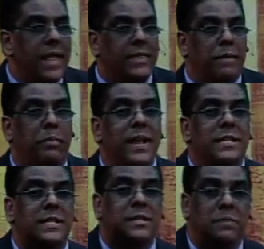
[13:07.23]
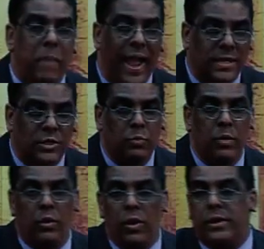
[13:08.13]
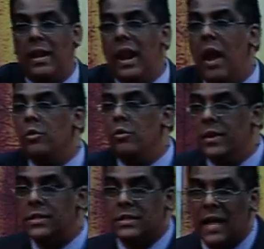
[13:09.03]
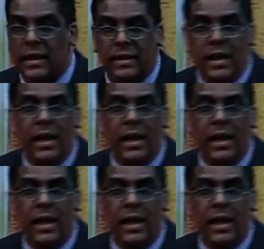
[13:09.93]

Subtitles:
the place is packed, we will not allow you inside.